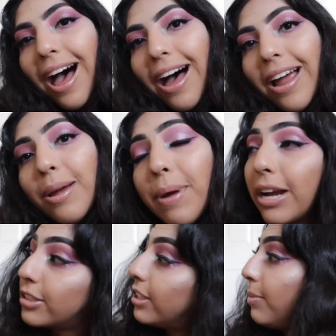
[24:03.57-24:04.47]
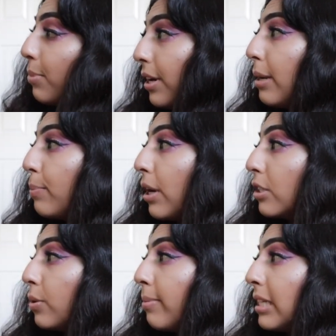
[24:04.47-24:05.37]
I am actually pretty
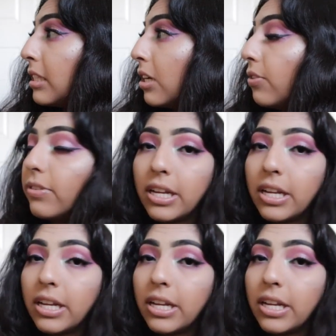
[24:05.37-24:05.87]
impressed with myself